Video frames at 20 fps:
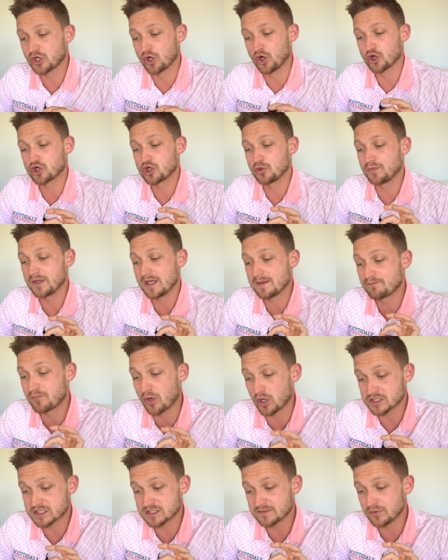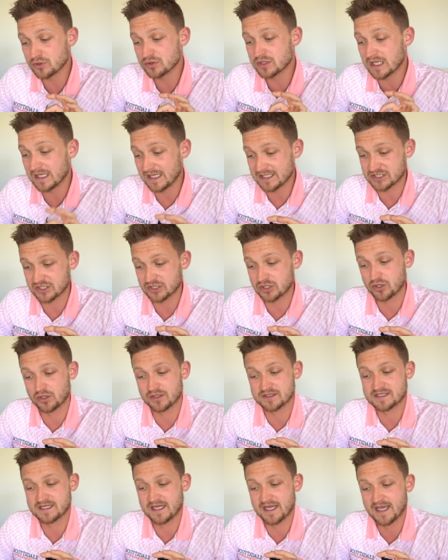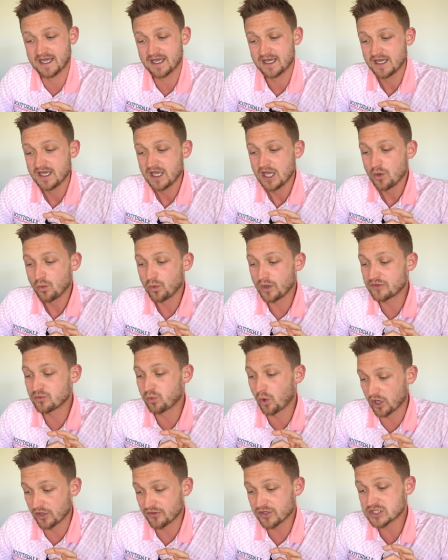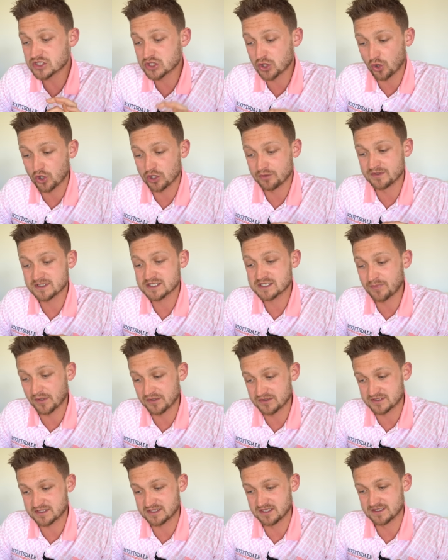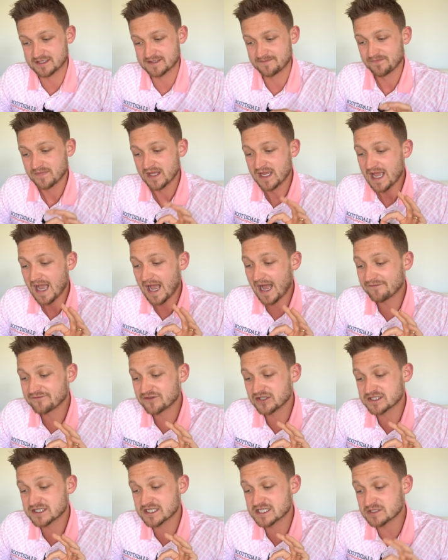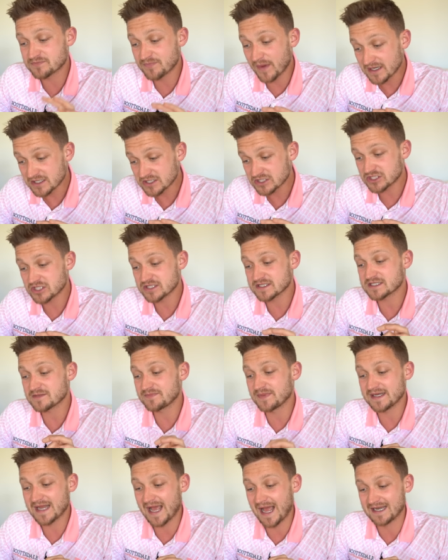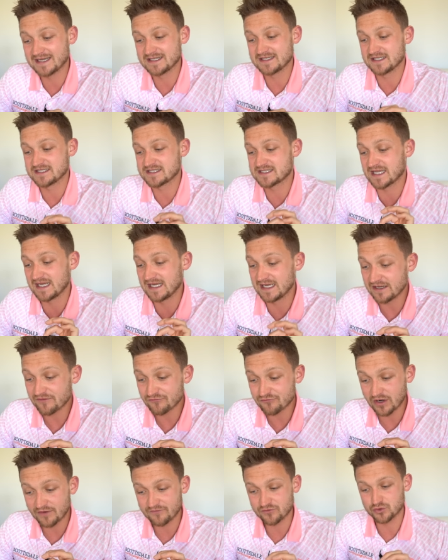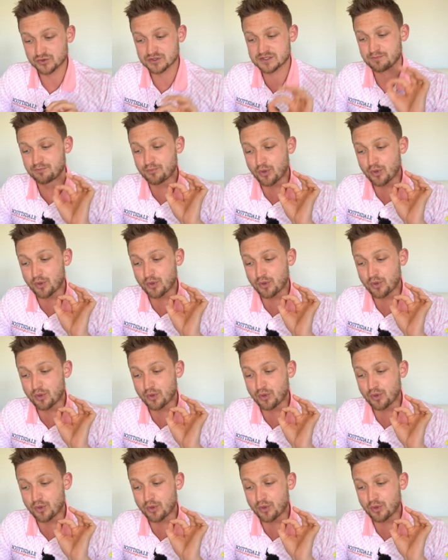Tour could be impossible collision course here with one of the tournament sponsors after suspensions have been handed to LIV Rebels